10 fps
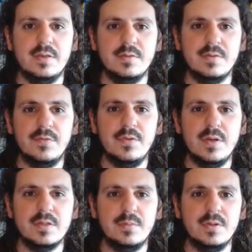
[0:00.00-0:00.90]
There was a few
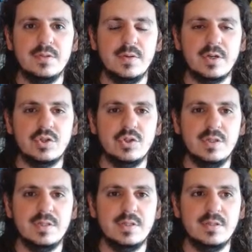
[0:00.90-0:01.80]
things I wanted to
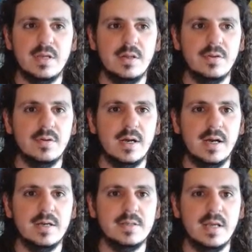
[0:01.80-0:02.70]
actually tell you guys,